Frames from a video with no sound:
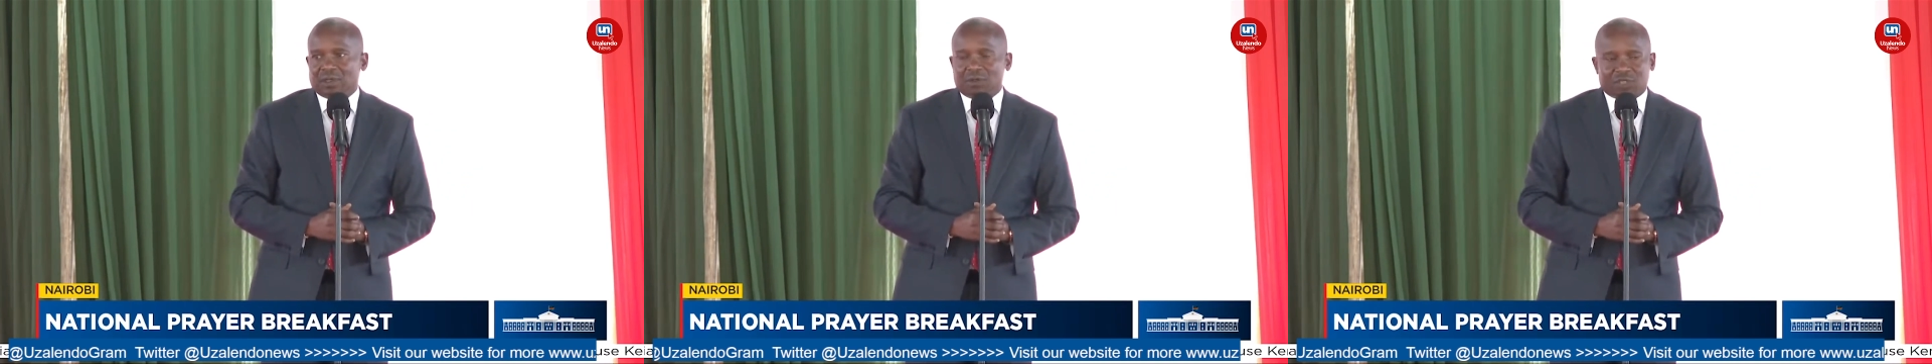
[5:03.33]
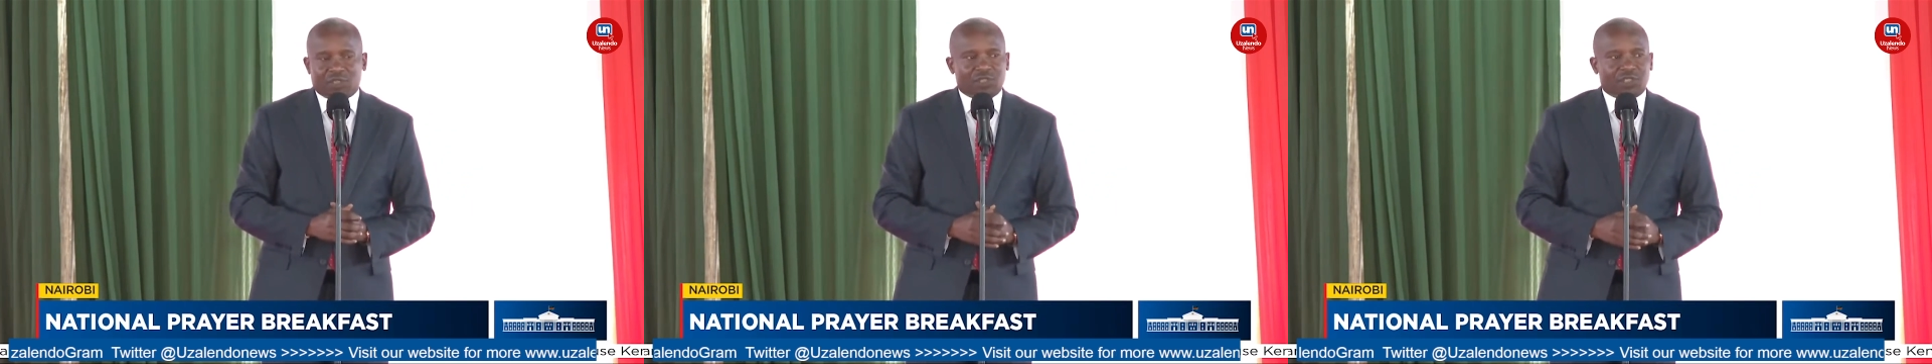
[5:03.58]

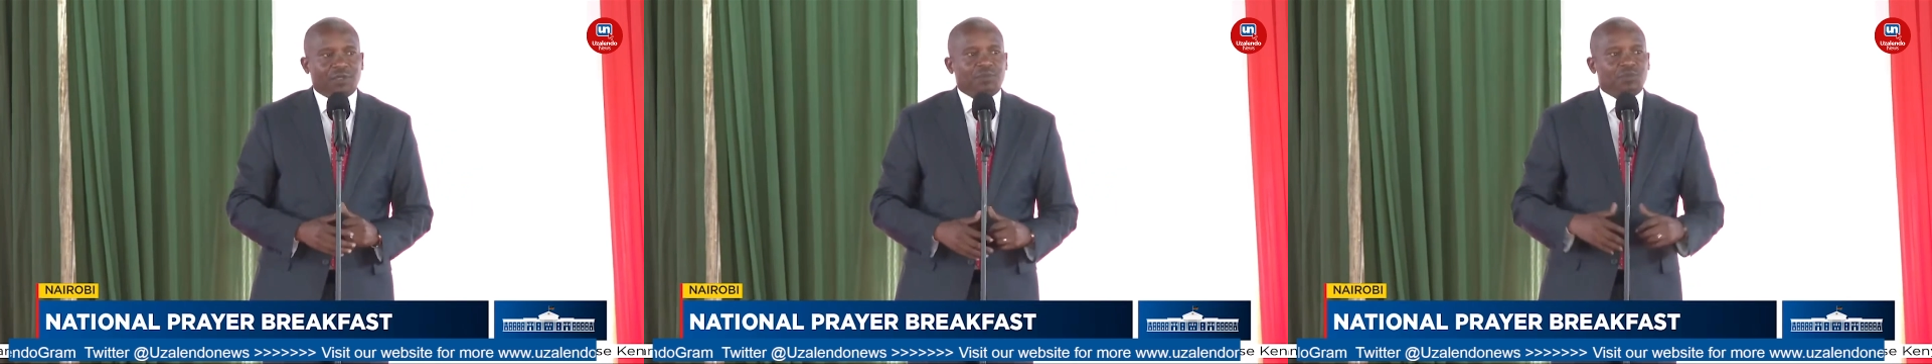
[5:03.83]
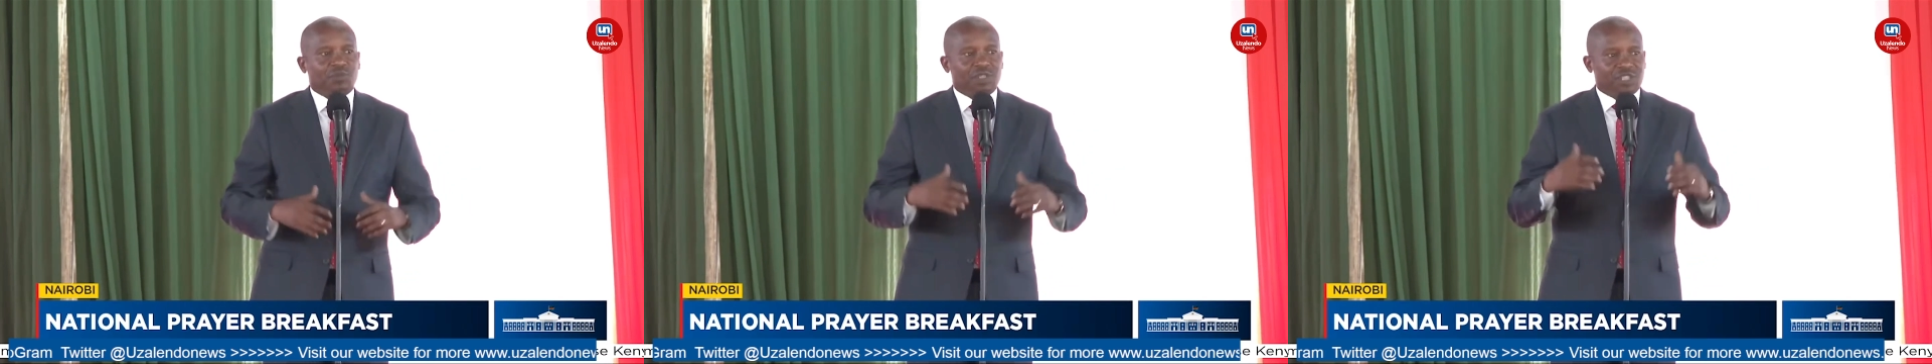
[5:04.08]

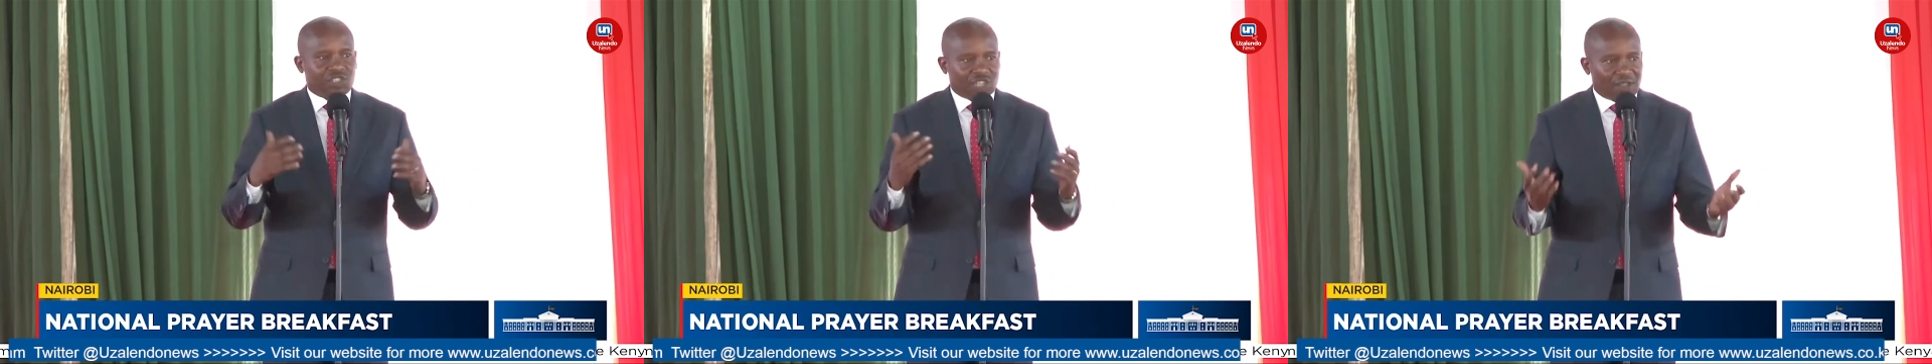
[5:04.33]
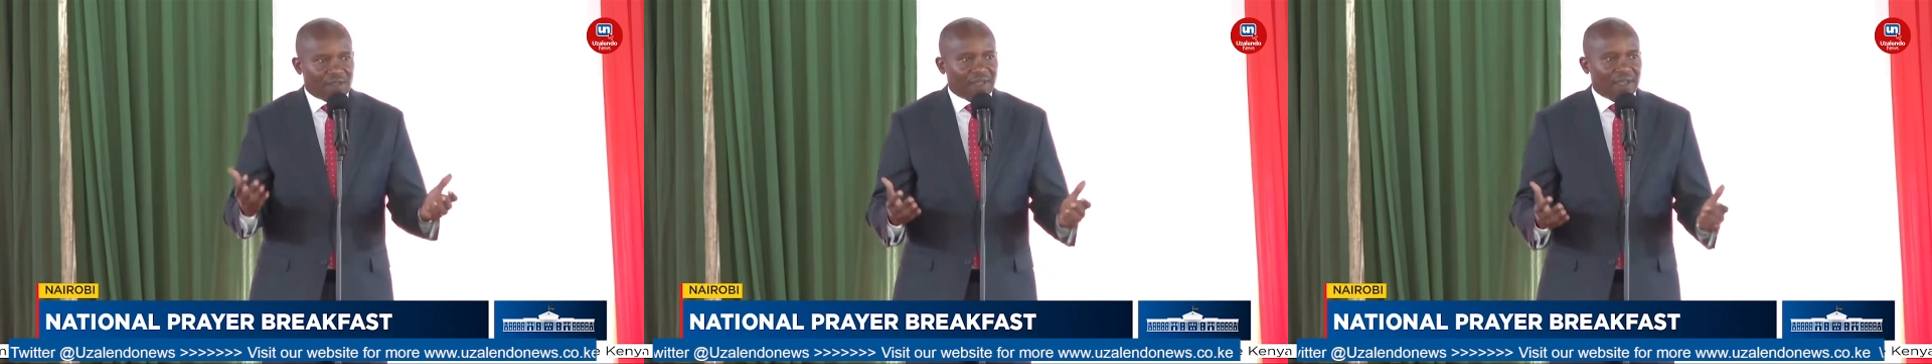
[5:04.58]
with
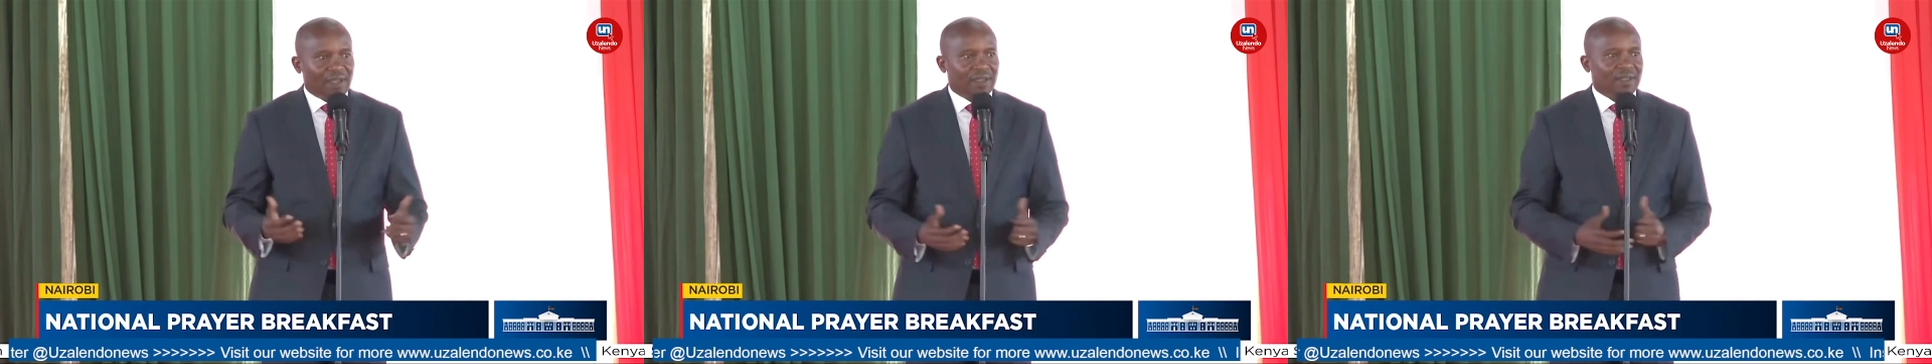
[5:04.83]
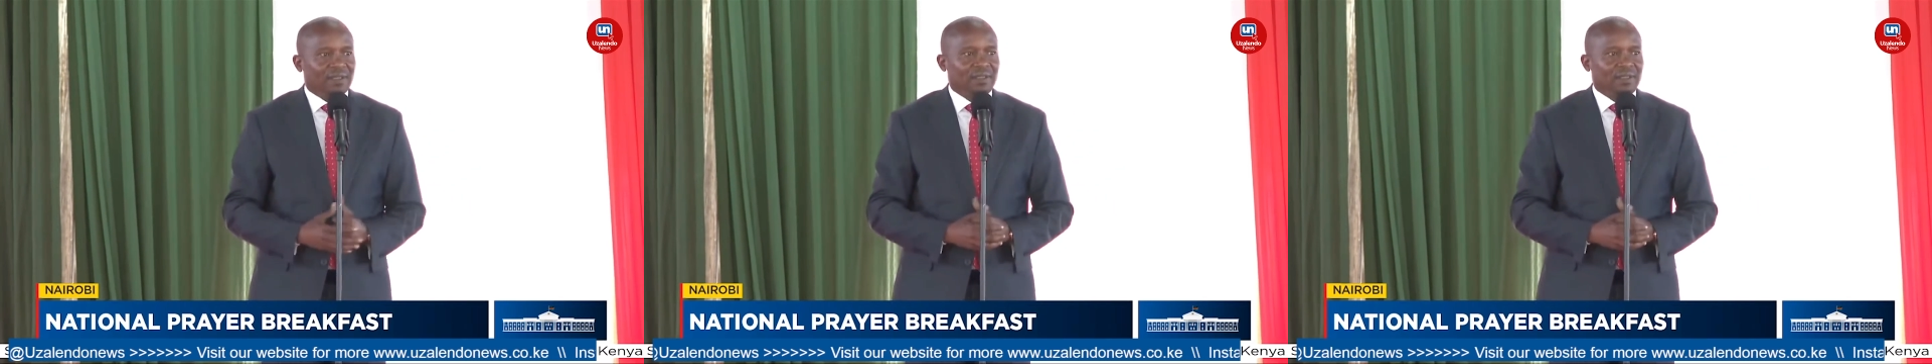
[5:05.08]
each other,